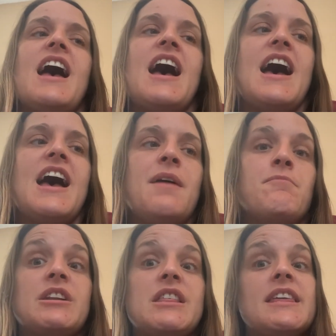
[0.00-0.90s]
And
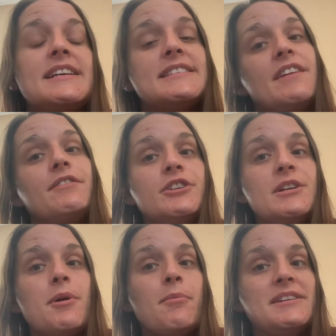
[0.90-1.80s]
one of the things that I've learned
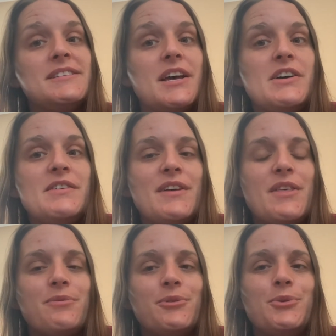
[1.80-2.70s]
about myself
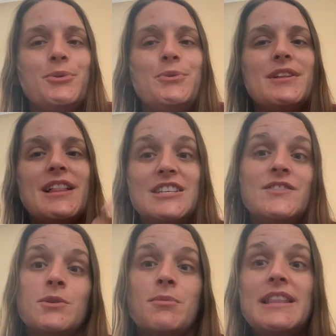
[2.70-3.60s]
through the last
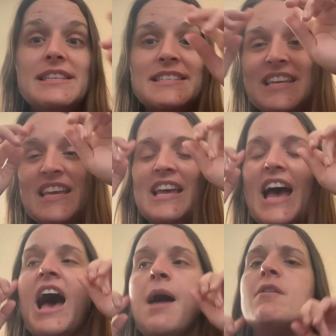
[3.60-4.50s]
few months
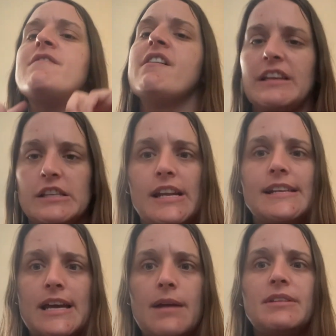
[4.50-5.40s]
of having a lot of
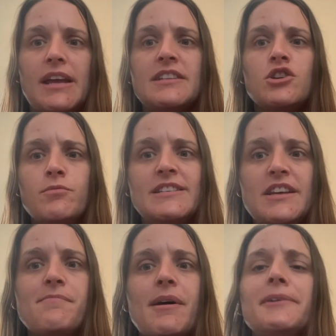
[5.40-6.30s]
time to get to know
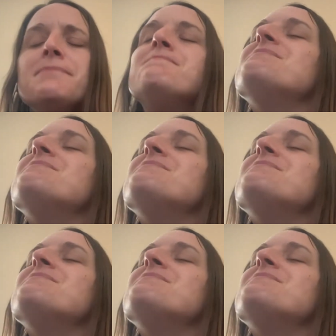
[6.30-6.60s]
myself better